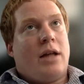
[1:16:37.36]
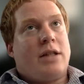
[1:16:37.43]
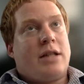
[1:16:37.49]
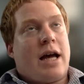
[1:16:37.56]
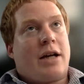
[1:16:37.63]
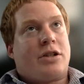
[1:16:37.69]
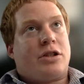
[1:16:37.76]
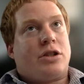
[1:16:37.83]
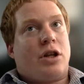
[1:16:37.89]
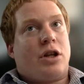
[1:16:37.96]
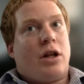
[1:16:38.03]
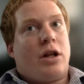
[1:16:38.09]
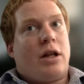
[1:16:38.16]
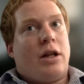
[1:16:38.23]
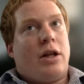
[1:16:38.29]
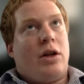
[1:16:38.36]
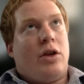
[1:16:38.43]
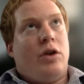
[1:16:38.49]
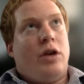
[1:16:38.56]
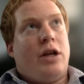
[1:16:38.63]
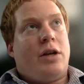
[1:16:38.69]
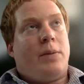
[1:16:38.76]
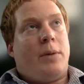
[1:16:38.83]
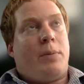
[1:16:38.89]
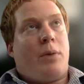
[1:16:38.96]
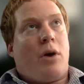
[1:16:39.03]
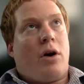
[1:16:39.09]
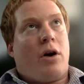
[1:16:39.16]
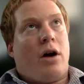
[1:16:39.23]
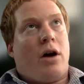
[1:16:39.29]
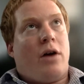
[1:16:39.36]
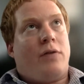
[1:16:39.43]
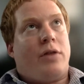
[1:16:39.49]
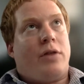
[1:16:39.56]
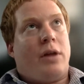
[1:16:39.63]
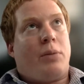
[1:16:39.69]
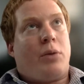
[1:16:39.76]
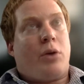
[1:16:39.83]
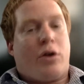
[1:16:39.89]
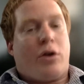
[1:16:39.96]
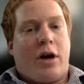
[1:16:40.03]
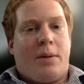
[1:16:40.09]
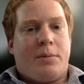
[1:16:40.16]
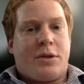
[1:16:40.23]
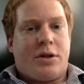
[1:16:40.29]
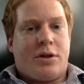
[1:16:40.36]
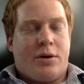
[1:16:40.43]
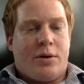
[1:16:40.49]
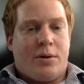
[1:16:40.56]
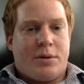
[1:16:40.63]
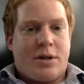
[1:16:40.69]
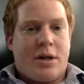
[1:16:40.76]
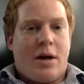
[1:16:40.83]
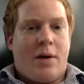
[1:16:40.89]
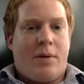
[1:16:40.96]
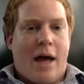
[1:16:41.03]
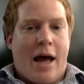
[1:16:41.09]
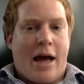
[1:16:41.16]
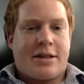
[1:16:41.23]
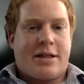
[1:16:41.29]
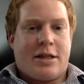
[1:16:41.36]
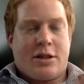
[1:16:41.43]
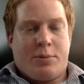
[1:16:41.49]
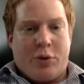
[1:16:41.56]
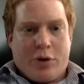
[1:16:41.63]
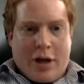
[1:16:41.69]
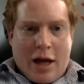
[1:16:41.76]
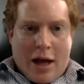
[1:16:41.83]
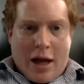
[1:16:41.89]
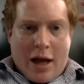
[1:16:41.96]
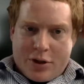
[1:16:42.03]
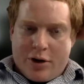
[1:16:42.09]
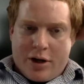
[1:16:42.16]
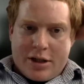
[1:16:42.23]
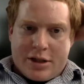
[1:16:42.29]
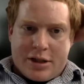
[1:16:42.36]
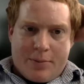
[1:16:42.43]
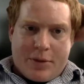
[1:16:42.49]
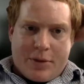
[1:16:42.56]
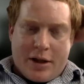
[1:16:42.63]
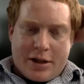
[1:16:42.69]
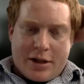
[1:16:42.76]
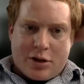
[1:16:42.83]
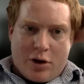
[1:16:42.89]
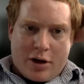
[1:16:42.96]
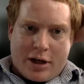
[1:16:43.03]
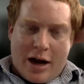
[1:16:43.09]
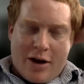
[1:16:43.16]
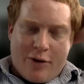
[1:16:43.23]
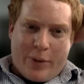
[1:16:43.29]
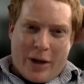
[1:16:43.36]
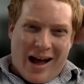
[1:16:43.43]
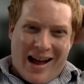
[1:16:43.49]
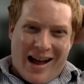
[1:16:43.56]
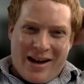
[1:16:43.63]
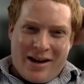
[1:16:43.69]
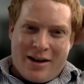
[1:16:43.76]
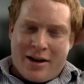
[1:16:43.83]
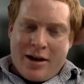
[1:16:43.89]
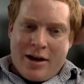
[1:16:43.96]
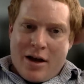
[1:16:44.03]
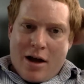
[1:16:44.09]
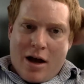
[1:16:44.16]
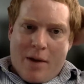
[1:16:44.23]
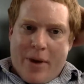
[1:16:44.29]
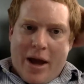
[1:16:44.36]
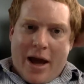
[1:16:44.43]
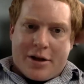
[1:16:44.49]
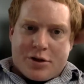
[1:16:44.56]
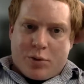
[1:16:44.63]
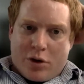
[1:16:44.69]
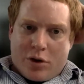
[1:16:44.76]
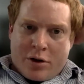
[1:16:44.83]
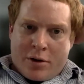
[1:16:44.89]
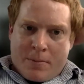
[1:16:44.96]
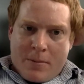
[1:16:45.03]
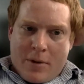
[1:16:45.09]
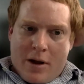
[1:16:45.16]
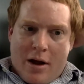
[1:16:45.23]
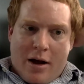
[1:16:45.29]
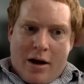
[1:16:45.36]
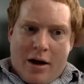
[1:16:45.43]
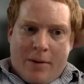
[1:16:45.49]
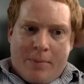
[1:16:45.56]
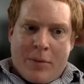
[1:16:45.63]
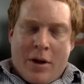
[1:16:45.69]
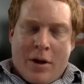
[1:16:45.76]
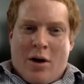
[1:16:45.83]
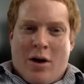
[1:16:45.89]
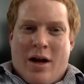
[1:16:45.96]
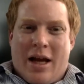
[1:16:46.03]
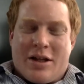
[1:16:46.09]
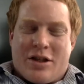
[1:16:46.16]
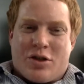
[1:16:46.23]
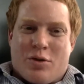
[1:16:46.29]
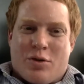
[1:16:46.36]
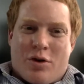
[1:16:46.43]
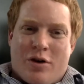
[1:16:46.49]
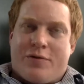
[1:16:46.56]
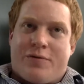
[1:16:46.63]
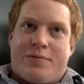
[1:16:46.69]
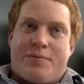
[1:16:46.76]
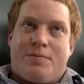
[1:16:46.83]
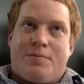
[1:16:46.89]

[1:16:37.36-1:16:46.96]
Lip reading: actually, you need to be part of the program to access the boot camp. So it is something that's going to kind of behind a password. It's sort of,